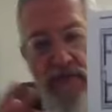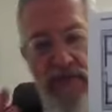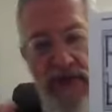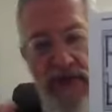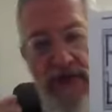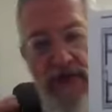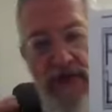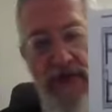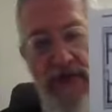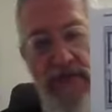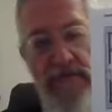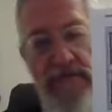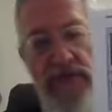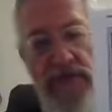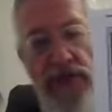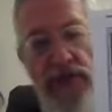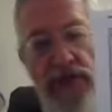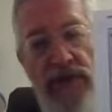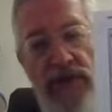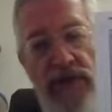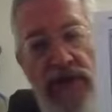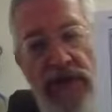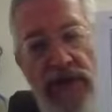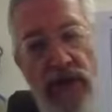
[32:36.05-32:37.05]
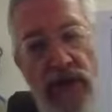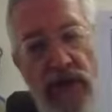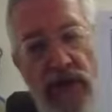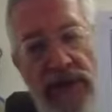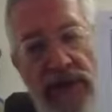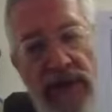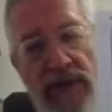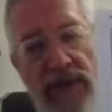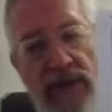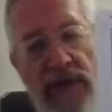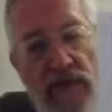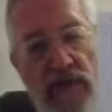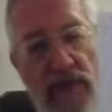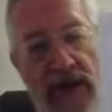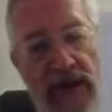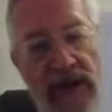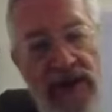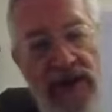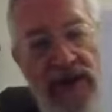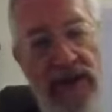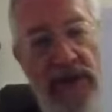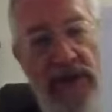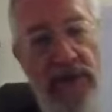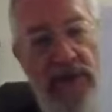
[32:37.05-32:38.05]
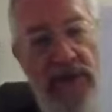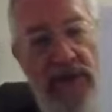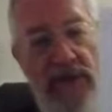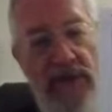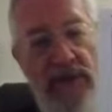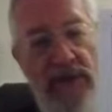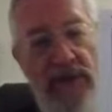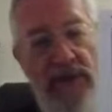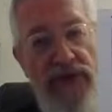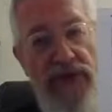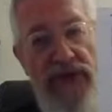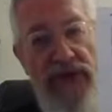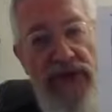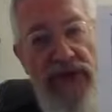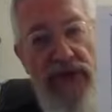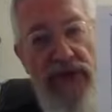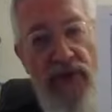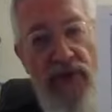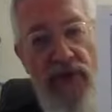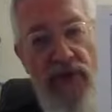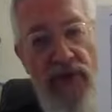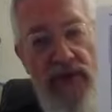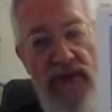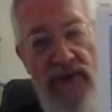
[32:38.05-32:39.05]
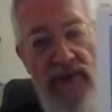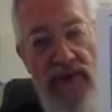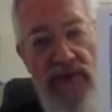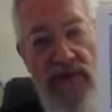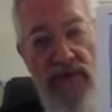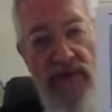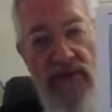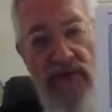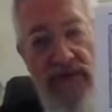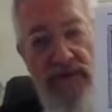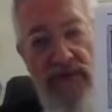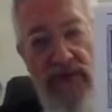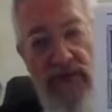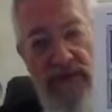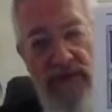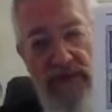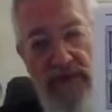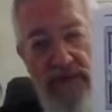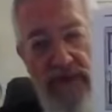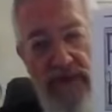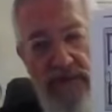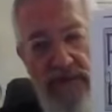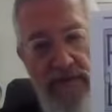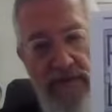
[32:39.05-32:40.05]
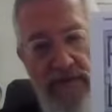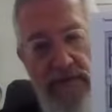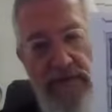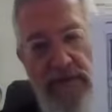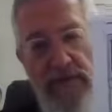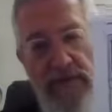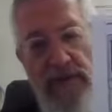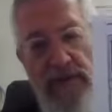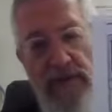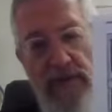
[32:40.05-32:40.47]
reading the Mishnah according to Rashi's Pirish and not according to the Rambam's Pirish.